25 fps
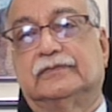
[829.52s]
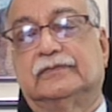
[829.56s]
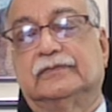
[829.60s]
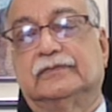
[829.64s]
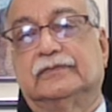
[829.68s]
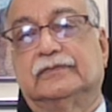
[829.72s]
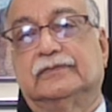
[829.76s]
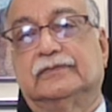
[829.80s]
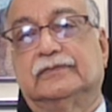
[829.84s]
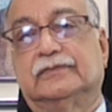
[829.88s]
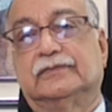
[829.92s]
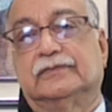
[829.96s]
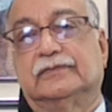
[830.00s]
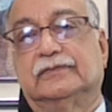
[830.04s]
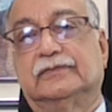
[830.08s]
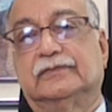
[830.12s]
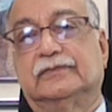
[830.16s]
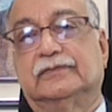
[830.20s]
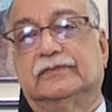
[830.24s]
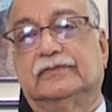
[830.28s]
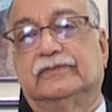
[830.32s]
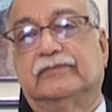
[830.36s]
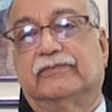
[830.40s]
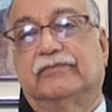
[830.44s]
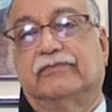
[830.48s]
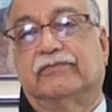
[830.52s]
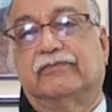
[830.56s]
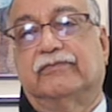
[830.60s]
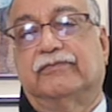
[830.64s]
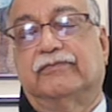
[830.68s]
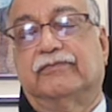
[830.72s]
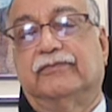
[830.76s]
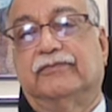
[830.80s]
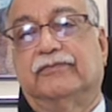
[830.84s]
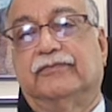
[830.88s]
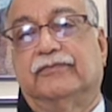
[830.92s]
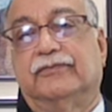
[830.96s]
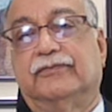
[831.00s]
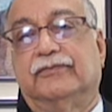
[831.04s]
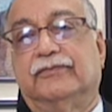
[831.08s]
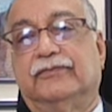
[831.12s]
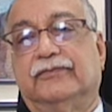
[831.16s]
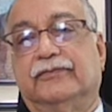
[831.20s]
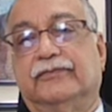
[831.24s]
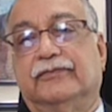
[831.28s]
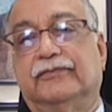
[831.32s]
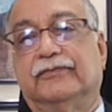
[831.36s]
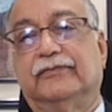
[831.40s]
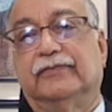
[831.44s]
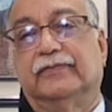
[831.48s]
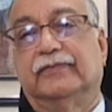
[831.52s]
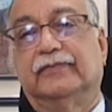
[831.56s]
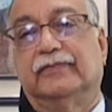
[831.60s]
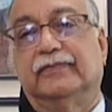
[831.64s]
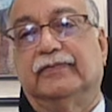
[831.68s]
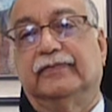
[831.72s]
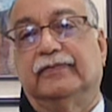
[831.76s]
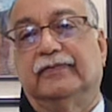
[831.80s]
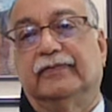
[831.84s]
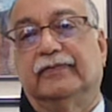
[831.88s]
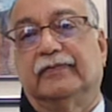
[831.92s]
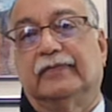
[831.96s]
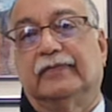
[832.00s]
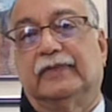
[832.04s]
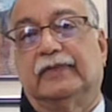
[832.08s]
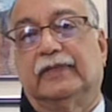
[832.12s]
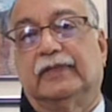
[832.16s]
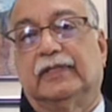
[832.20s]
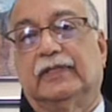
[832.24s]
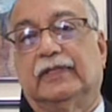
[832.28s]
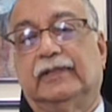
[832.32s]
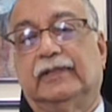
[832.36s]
The person shown says nothing.